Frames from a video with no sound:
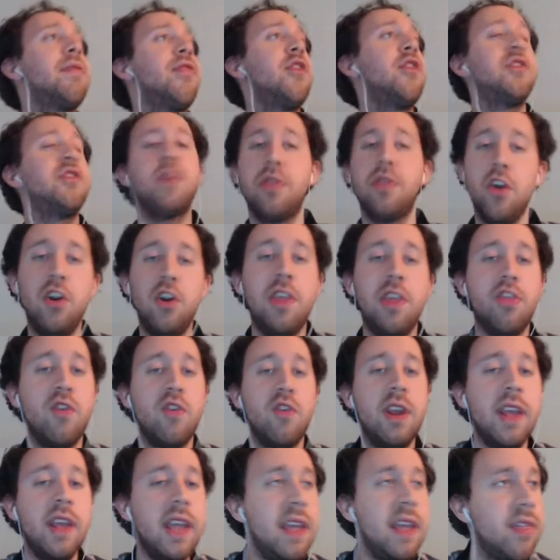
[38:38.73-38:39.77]
so
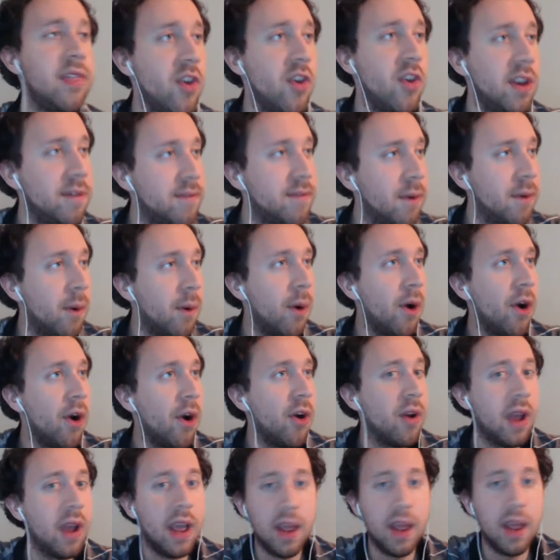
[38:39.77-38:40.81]
33,
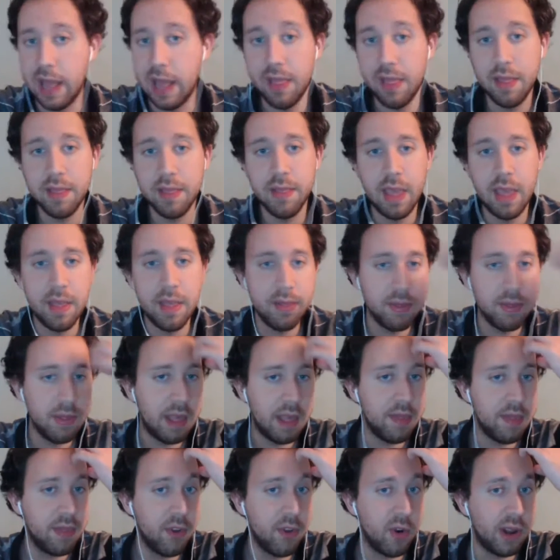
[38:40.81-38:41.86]
34,
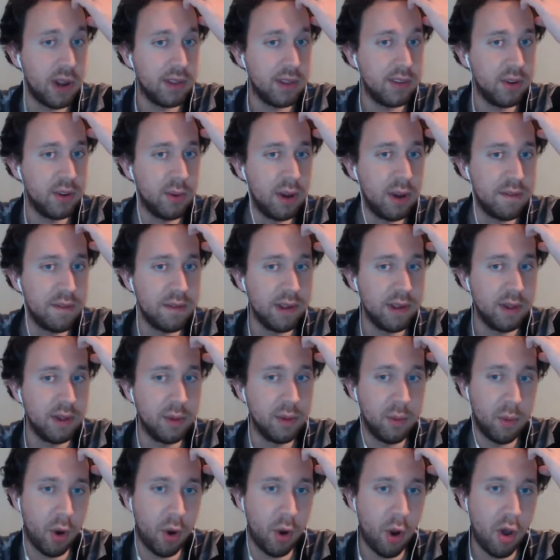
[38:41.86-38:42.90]
and 32, I feel
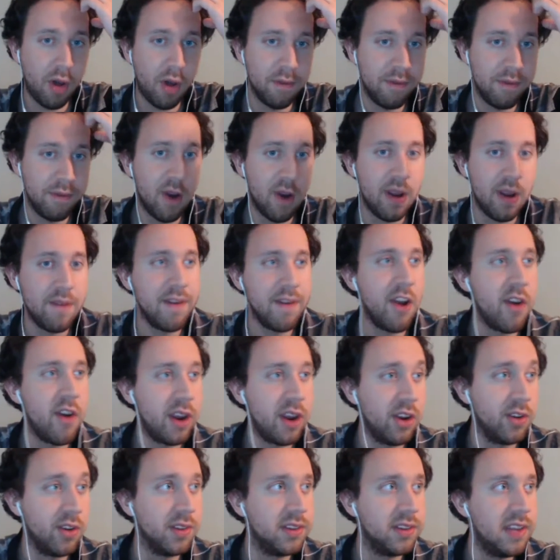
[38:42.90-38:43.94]
were all very, very
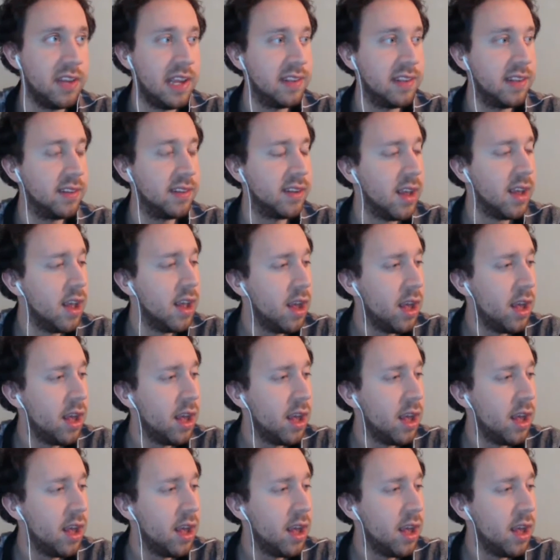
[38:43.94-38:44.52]
good seasons.